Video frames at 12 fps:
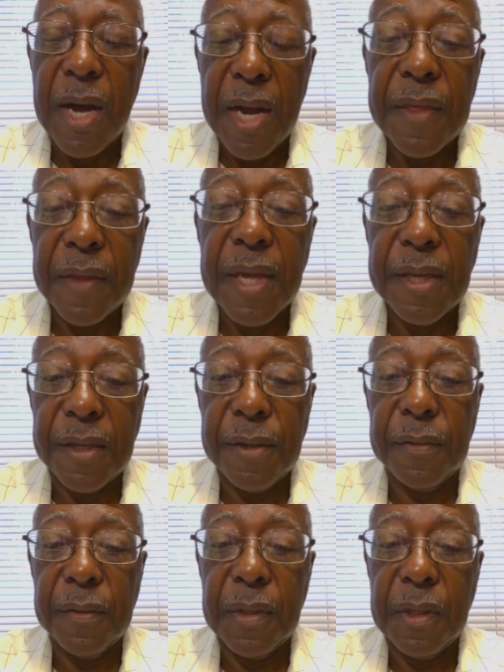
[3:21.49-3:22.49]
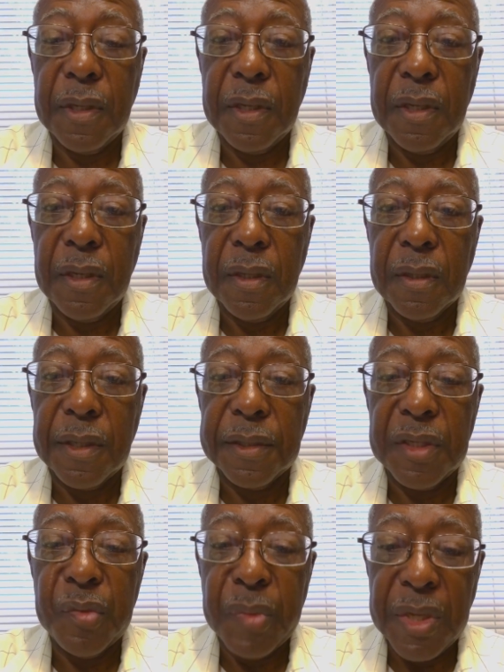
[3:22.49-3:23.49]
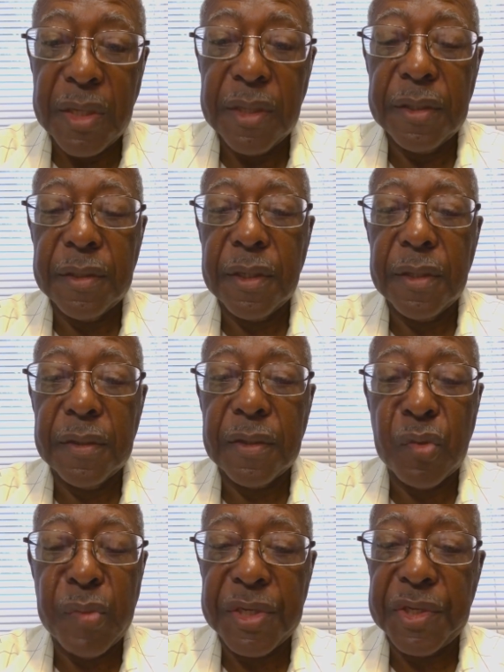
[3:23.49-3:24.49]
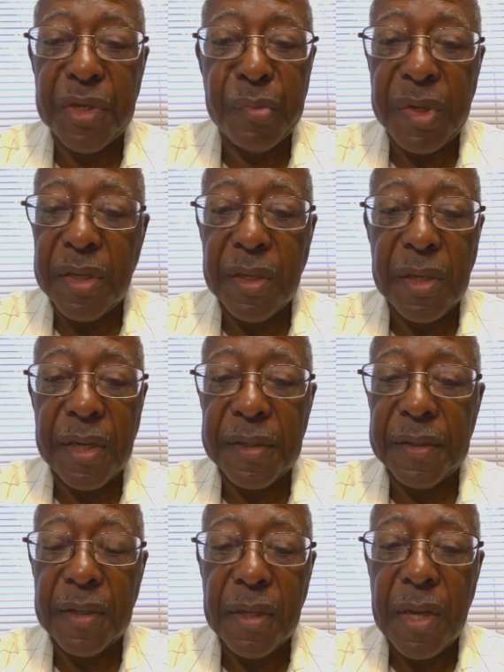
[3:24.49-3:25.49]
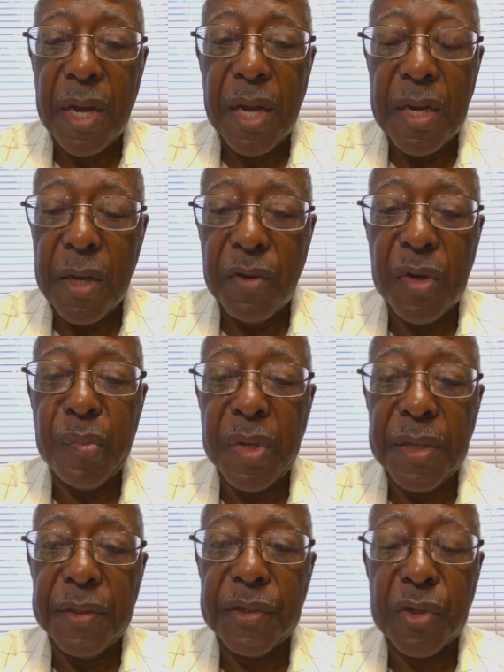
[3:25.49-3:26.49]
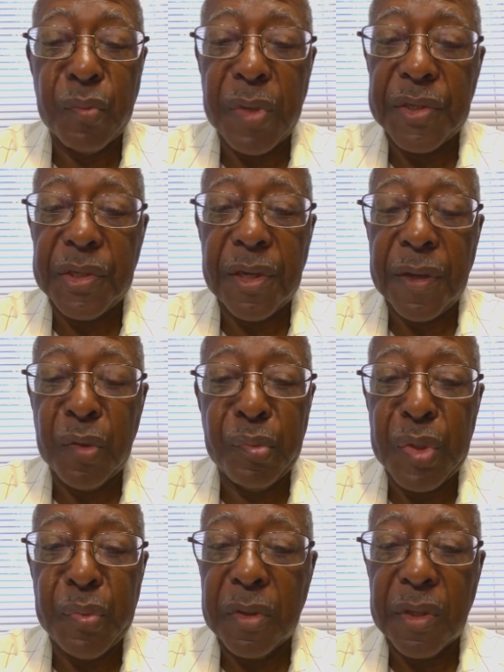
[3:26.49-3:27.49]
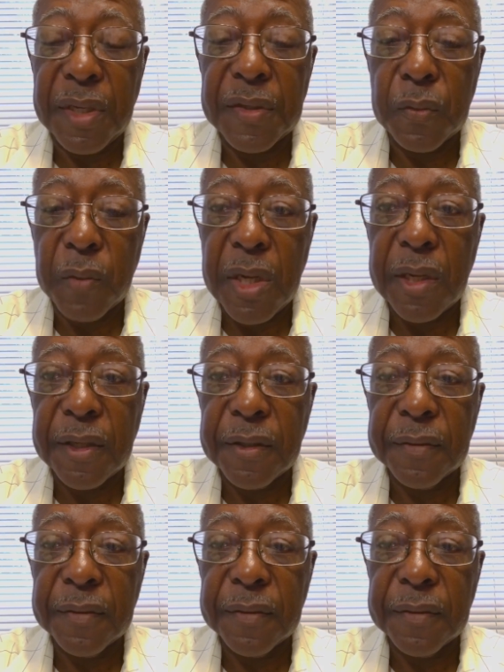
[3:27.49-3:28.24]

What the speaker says: I thank you. Because it means so much to me, as I know it means so much to other people as well.